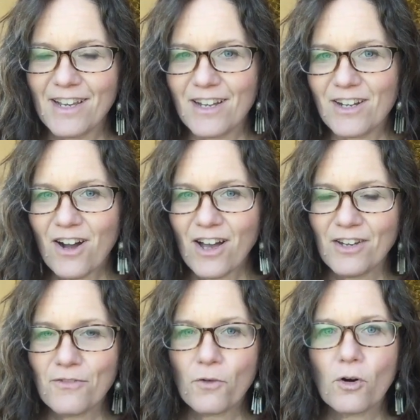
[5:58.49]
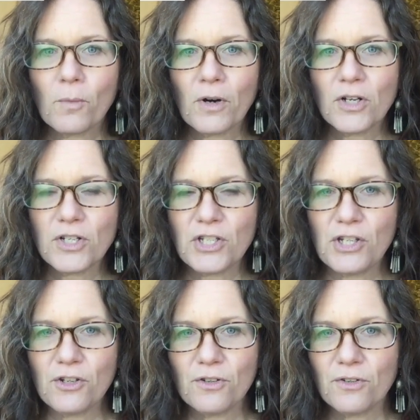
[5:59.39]
gone forward
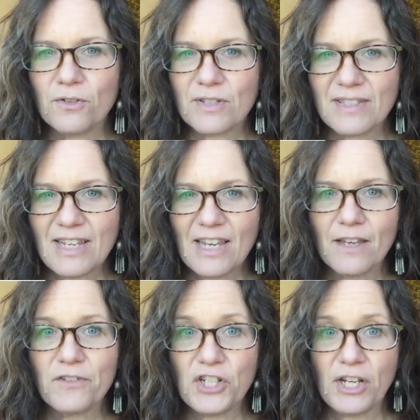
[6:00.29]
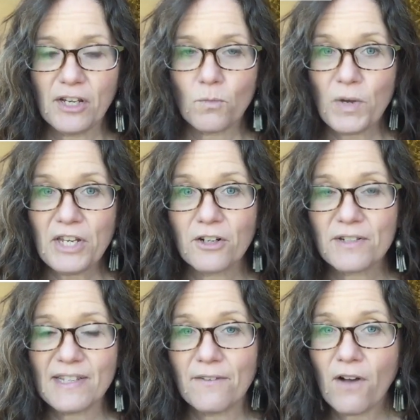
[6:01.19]
to see if she could wean
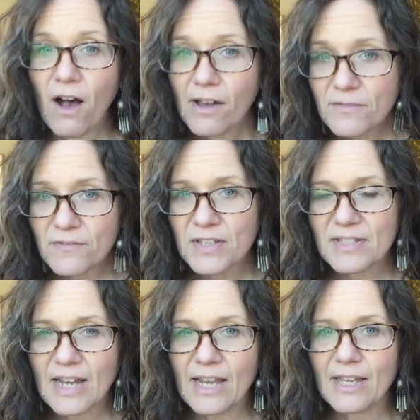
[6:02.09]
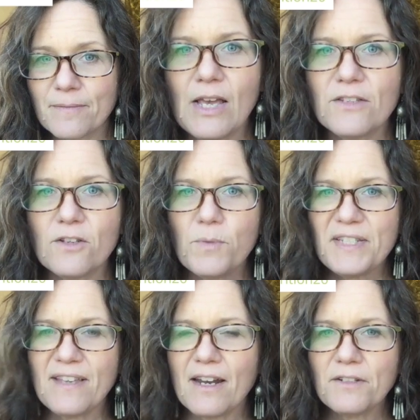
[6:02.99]
herself off of this diet. So we
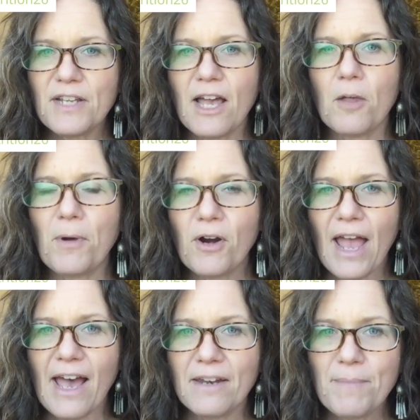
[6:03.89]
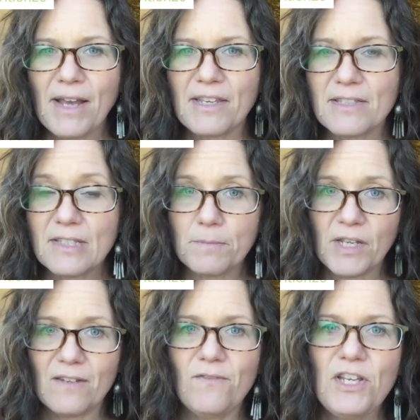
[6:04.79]
set out to help her add back in some
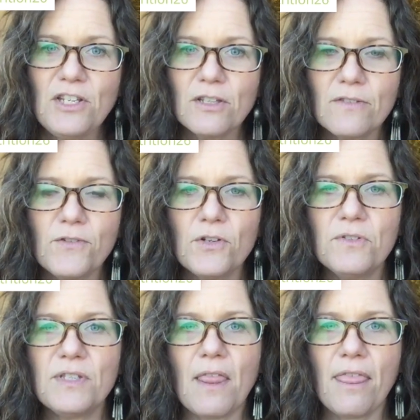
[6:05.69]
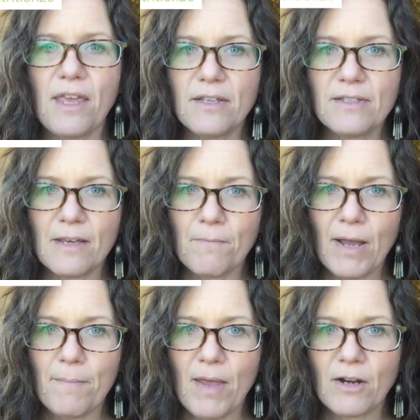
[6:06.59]
convenience foods and things that
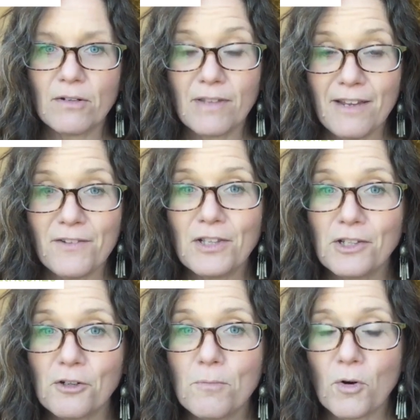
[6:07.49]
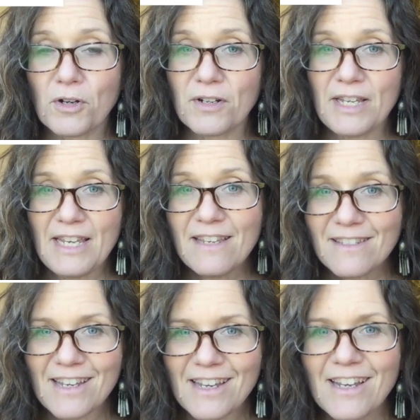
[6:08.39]
might make her life a little more
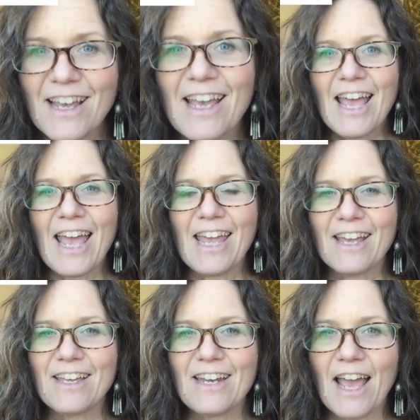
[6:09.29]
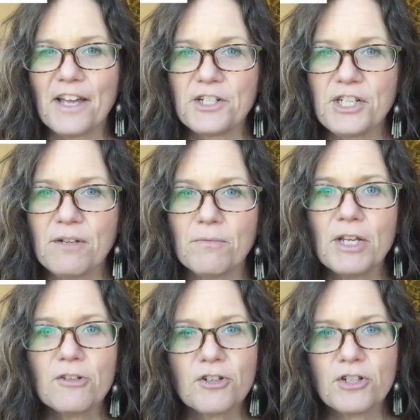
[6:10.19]
easy. And as she
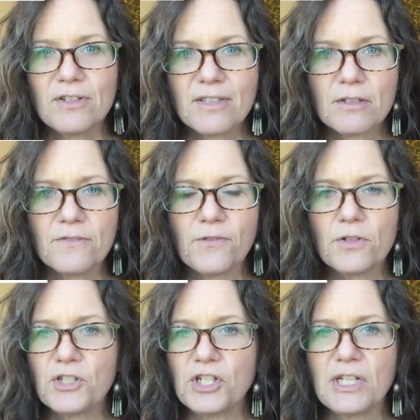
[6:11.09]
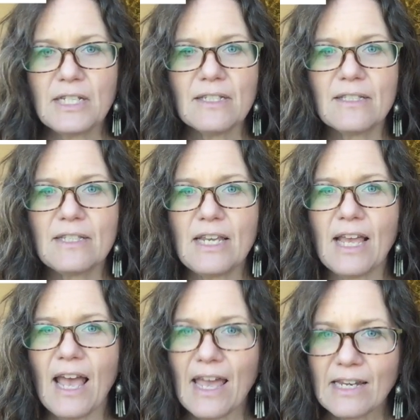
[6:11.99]
reintroduced those foods, she didn't
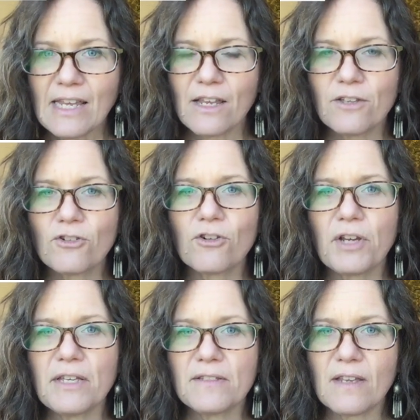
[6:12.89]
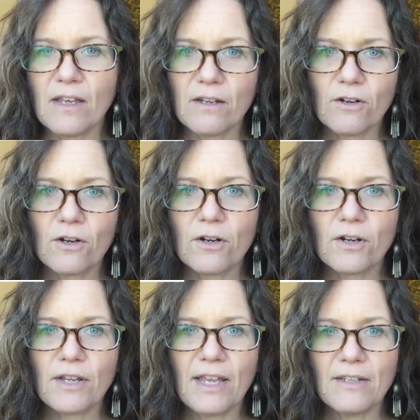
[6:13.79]
see any increase in her
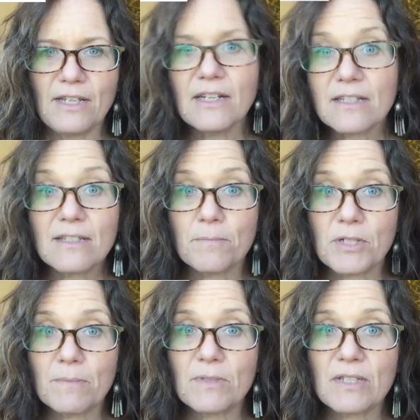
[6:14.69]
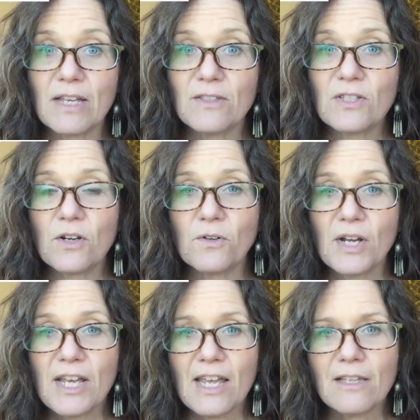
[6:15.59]
candida symptoms. And so
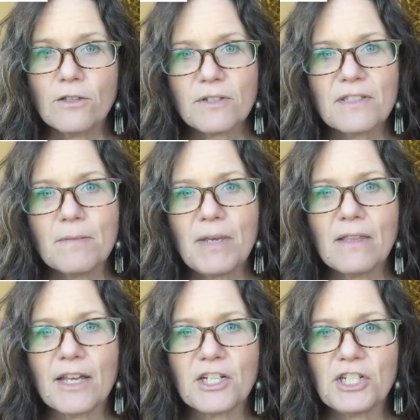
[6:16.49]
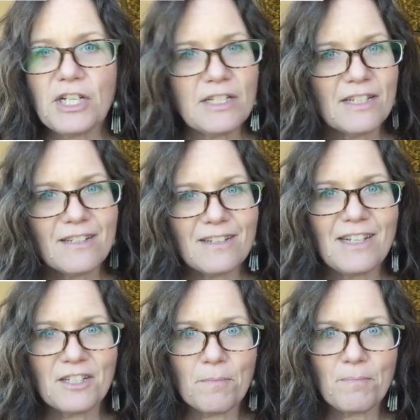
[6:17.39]
it looks to me like she didn't
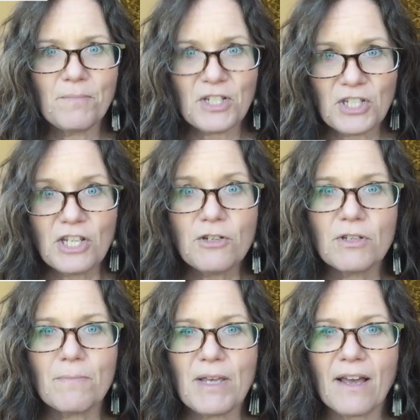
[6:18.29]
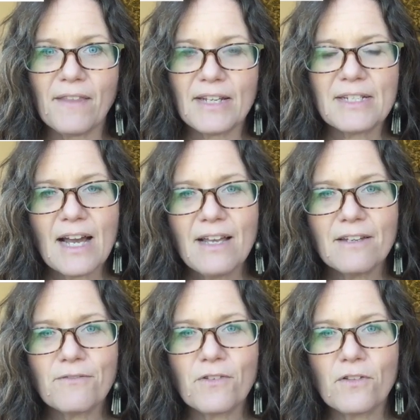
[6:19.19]
need to continue to be on that
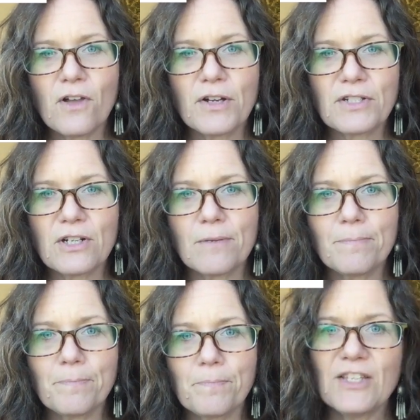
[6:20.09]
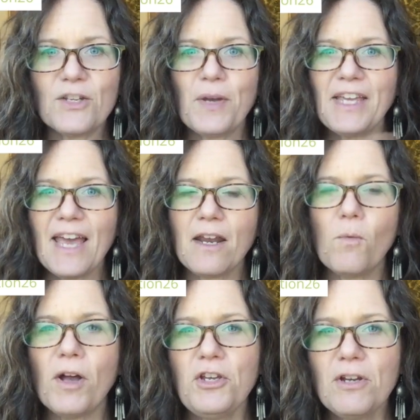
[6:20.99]
diet for the long term. So again, I
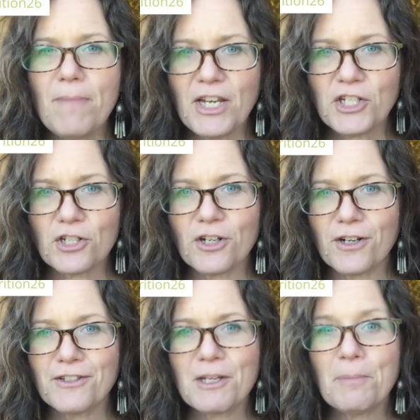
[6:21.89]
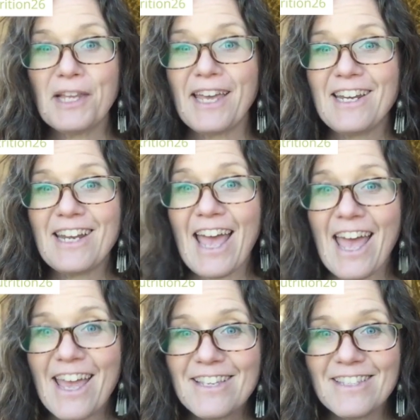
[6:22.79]
want you to make sure to plan an
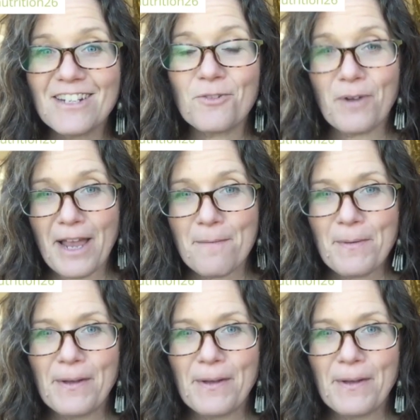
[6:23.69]
exit ramp